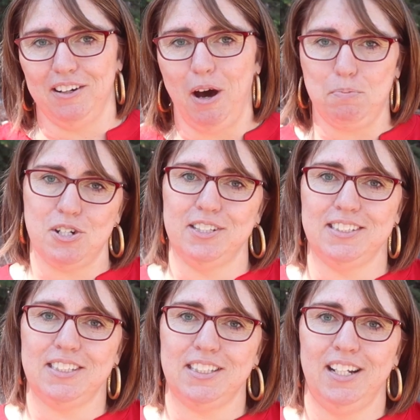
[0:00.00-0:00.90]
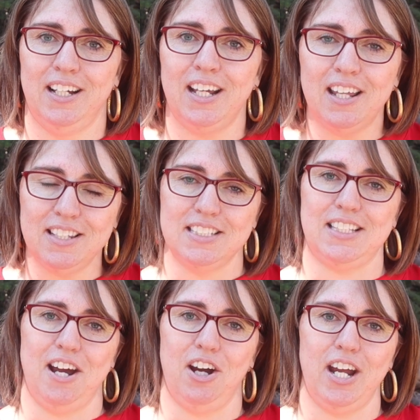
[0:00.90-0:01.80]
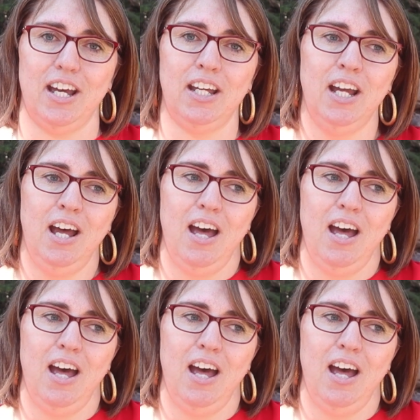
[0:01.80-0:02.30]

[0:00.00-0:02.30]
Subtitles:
options in this area,